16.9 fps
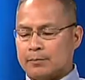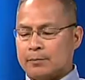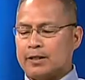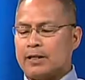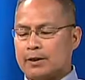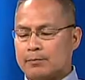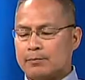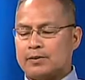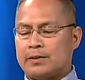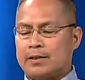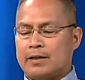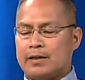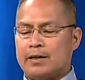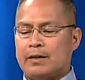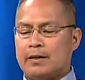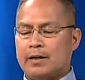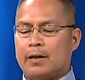becomes
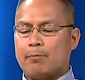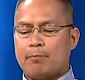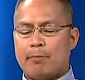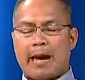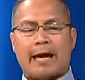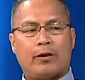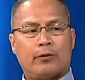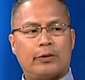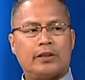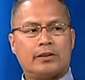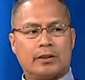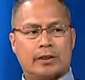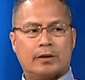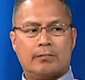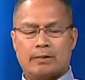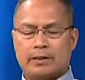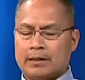the battery
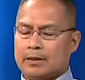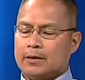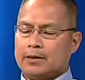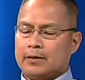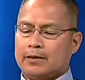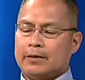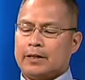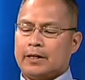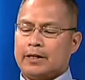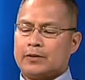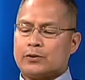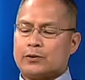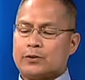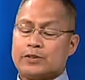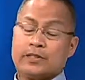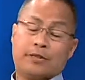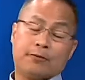tub. Okay,
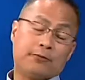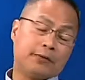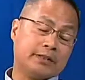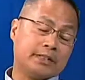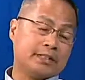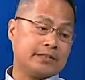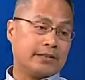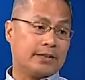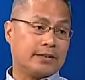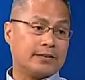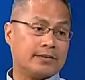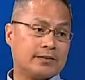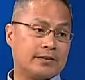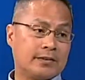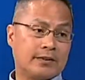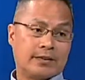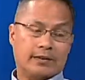so instead of 50
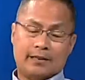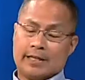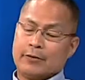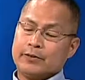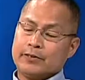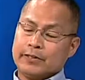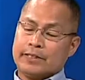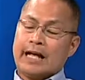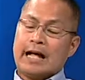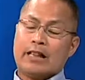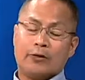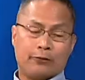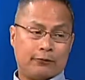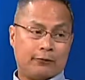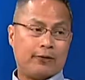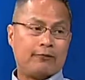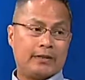cents, now it's
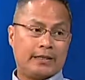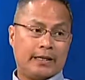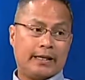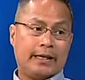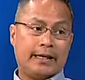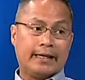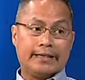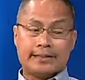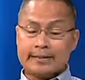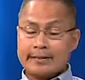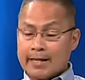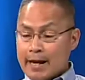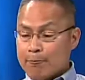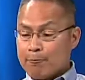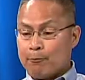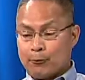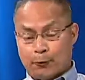$1.50,
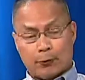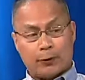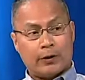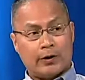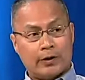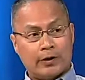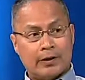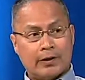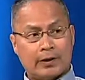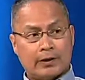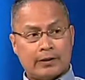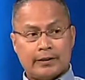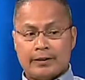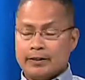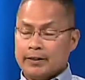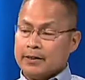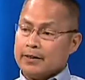except for
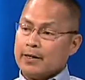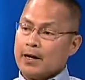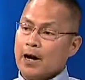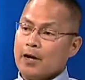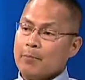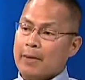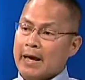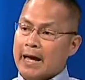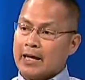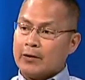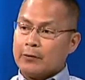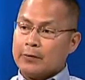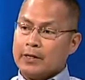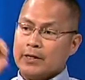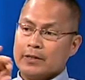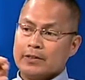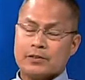the car
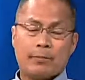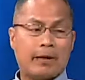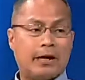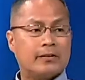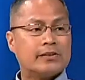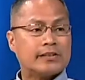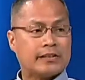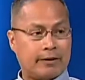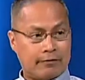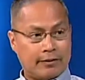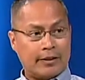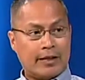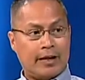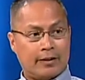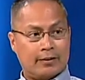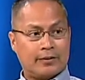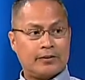battery is about
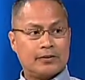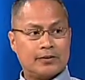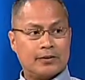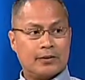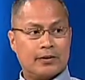$7.